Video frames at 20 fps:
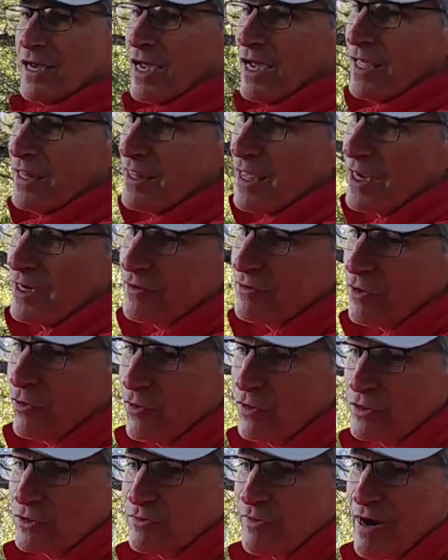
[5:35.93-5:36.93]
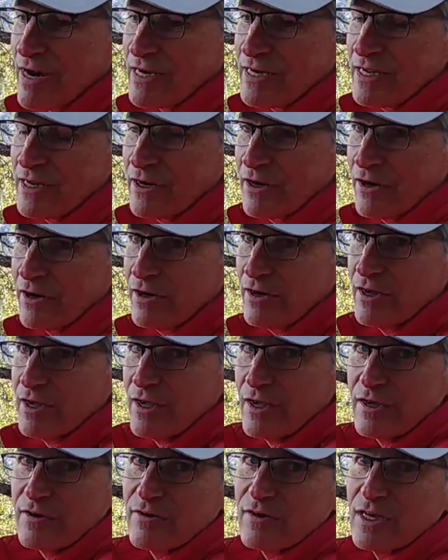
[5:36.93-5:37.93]
And then, of course, right here,
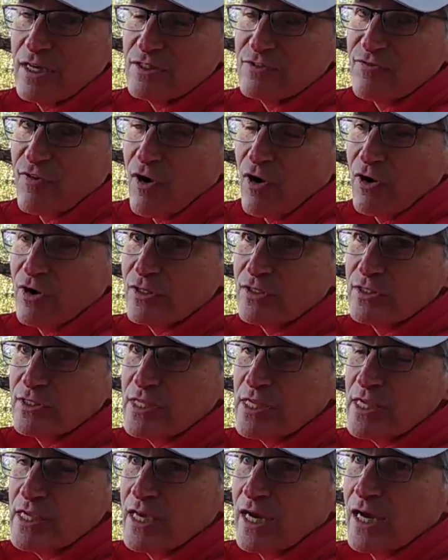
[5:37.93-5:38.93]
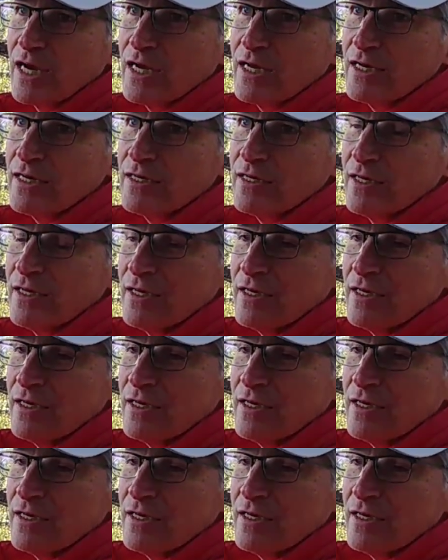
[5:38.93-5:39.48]
as far as the